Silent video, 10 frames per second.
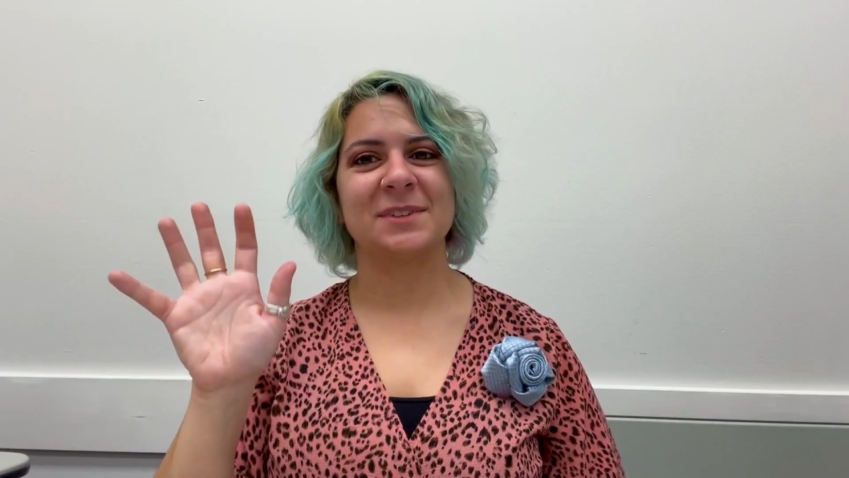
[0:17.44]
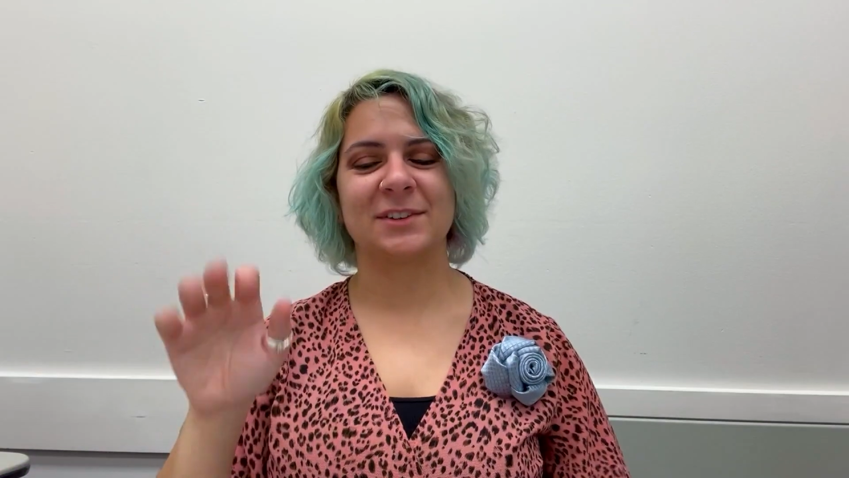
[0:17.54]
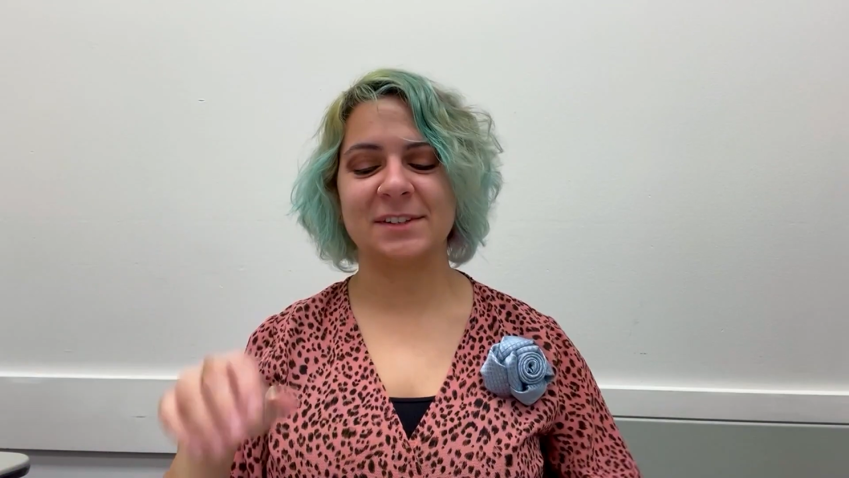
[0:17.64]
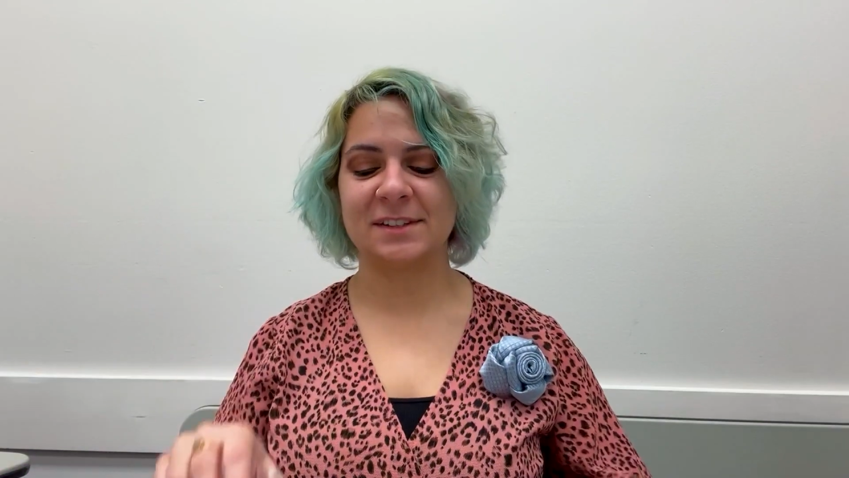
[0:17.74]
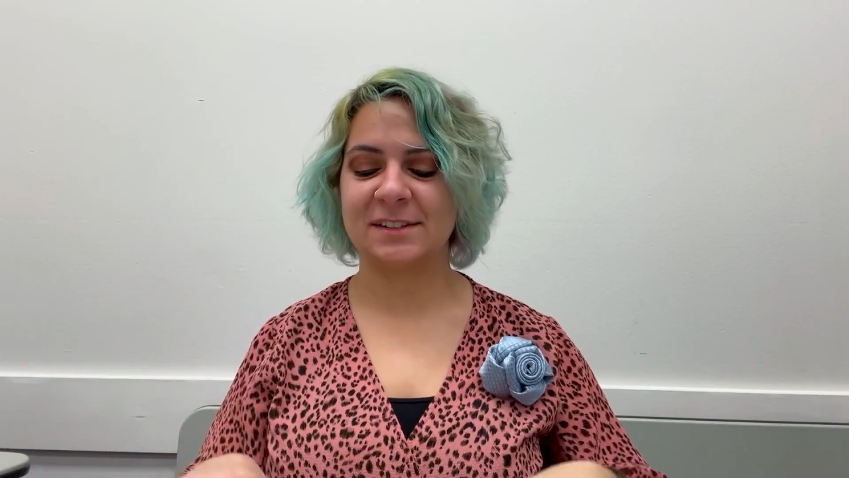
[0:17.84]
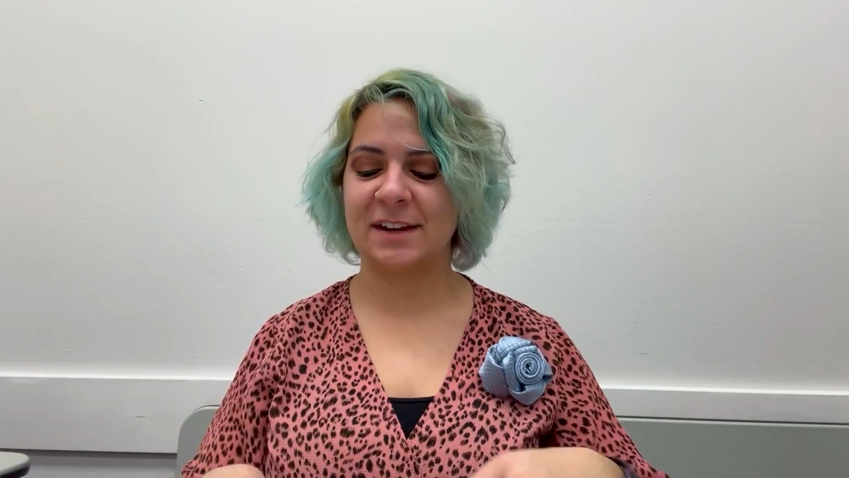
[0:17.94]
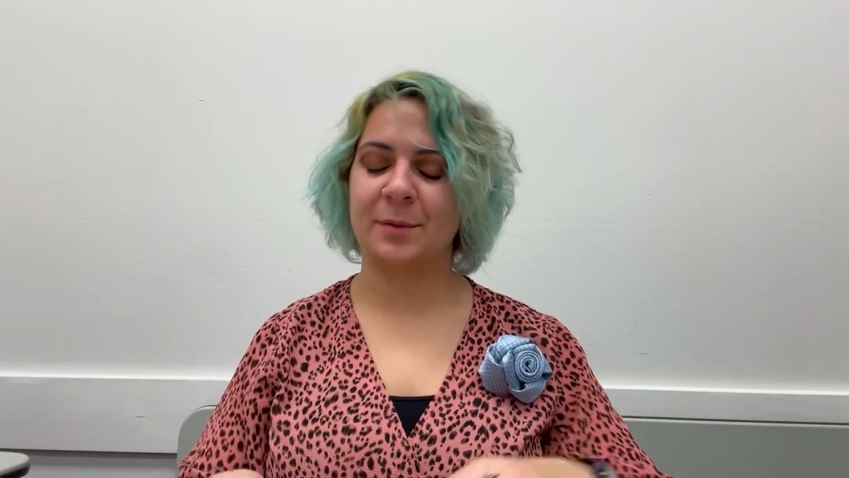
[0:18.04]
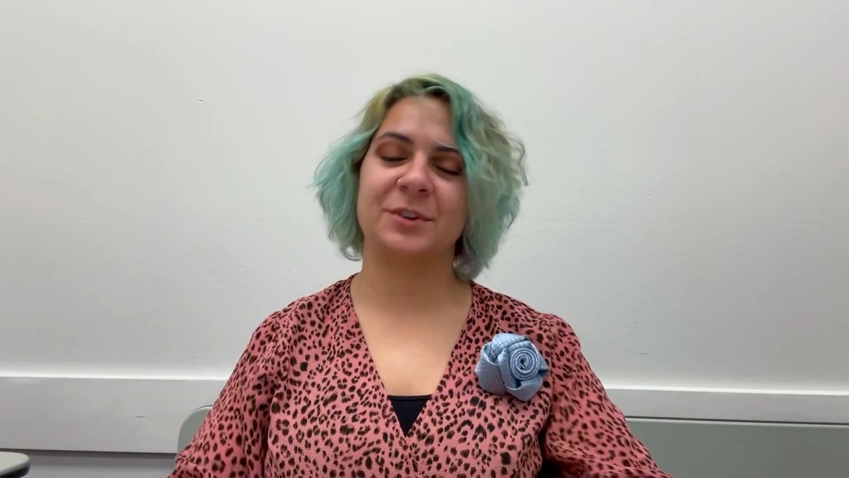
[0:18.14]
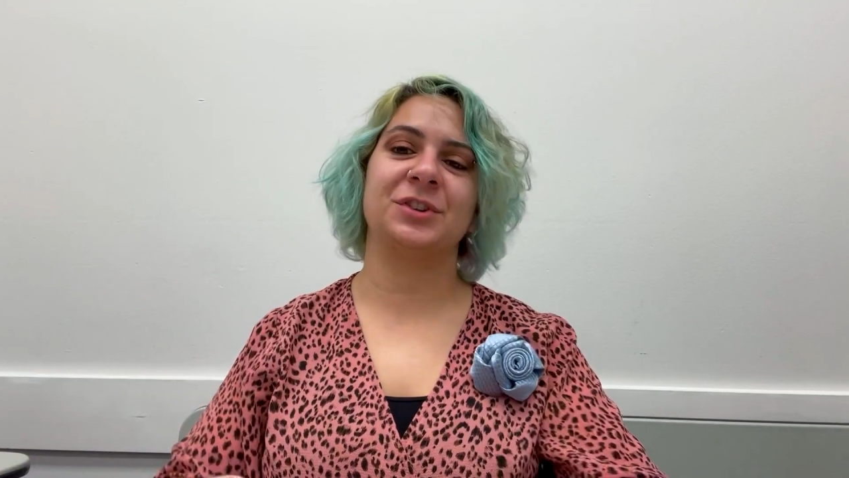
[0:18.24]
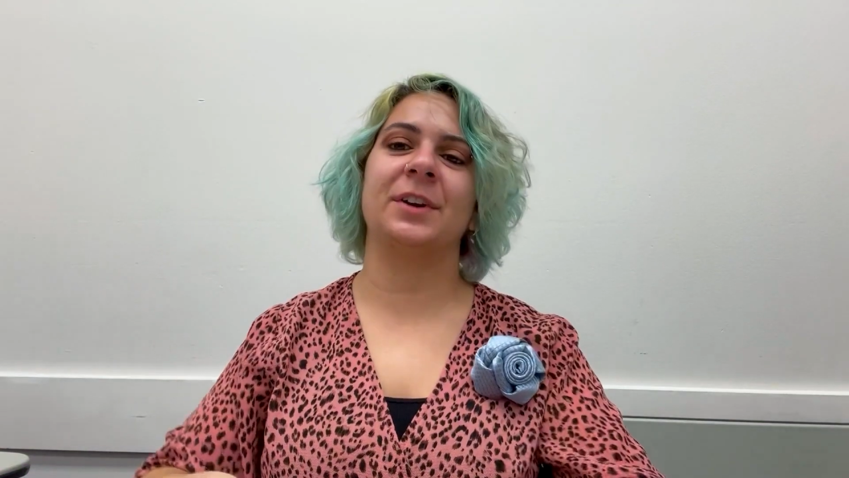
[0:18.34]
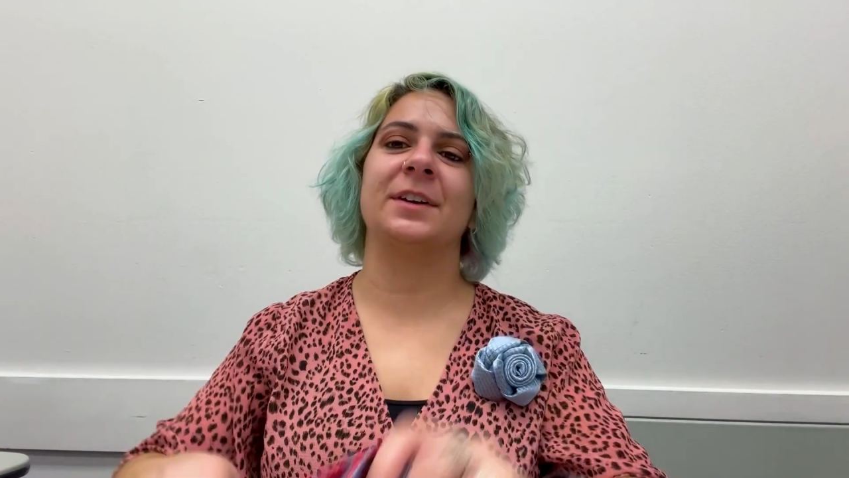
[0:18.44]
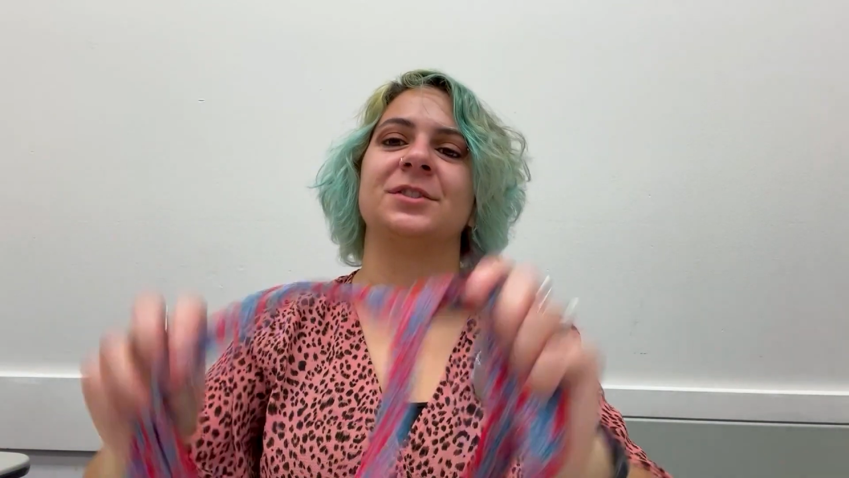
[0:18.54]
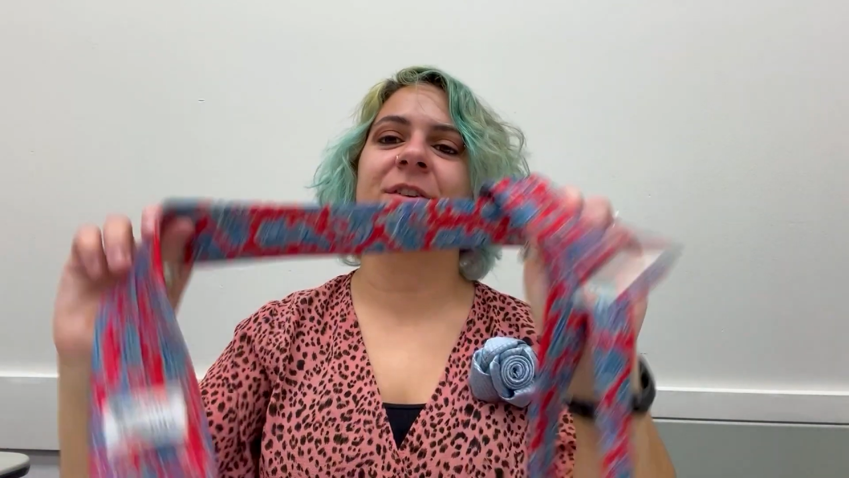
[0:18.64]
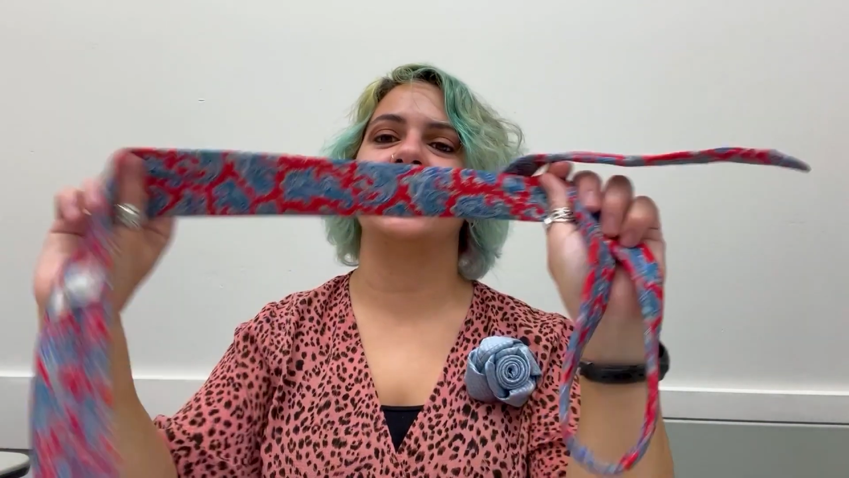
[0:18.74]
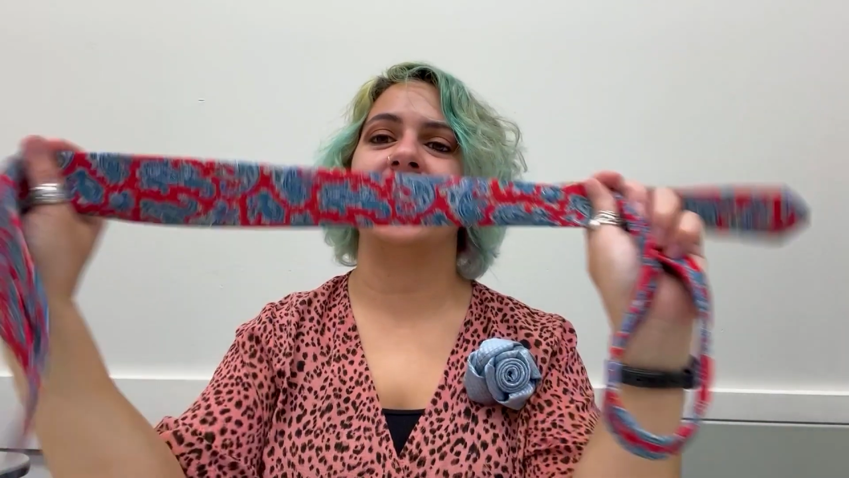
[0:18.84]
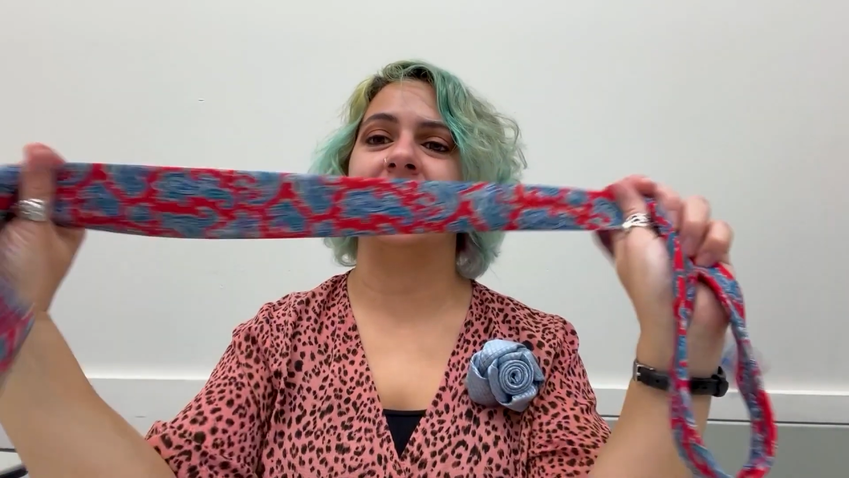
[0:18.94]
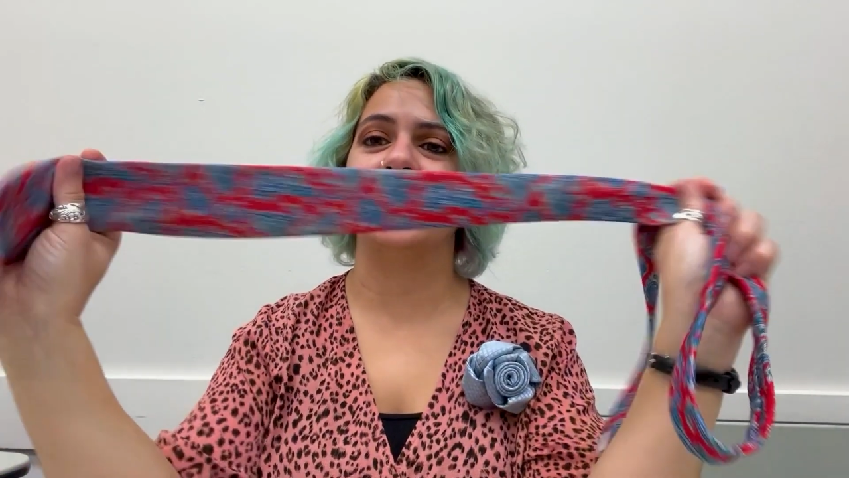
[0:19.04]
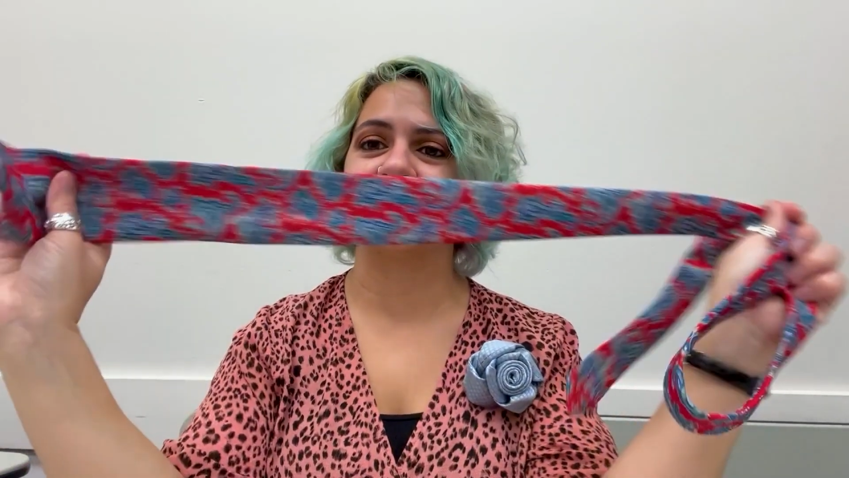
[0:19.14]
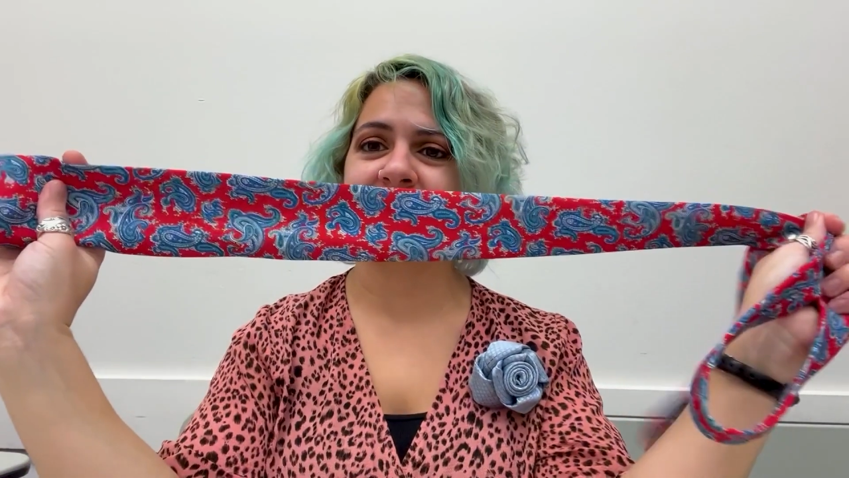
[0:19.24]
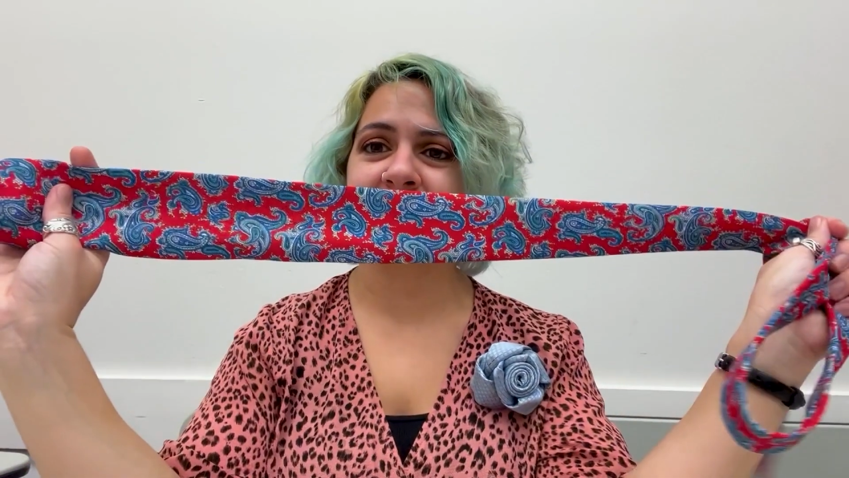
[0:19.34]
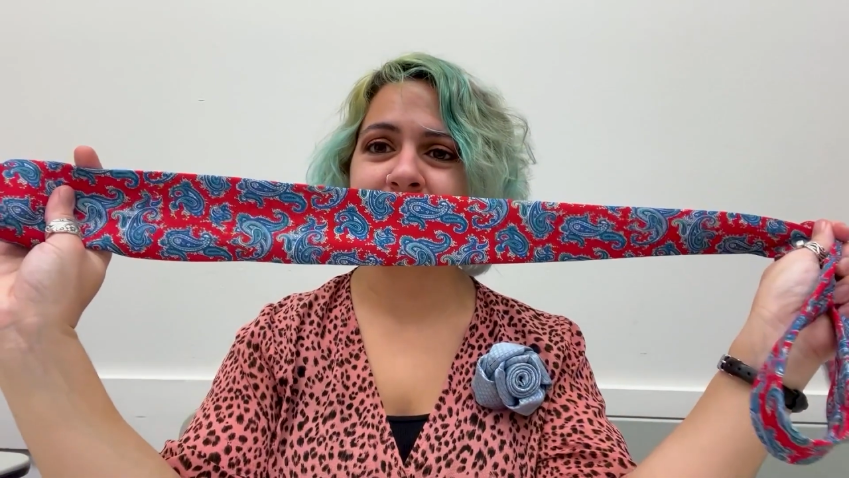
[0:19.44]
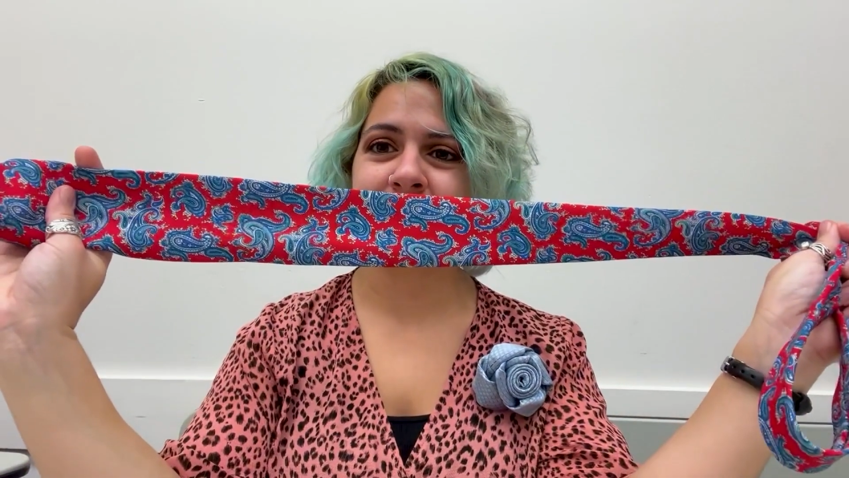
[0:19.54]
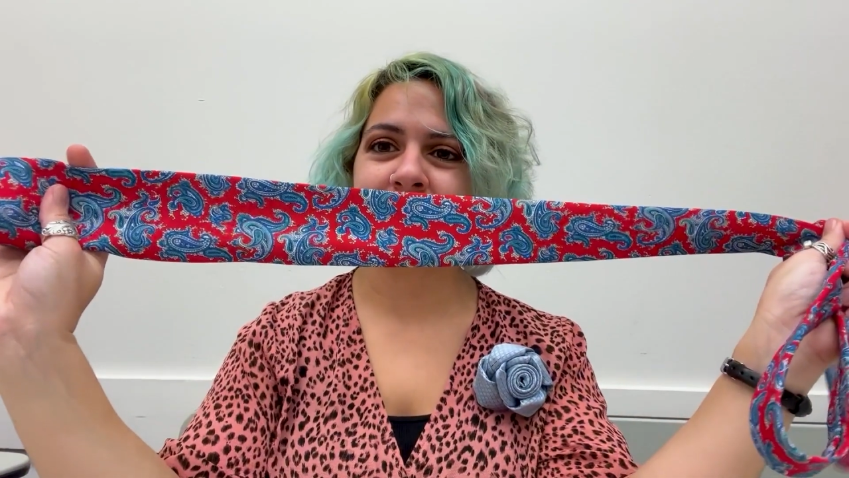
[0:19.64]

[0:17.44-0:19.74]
name is Chris and today I'm going to show you how to turn a necktie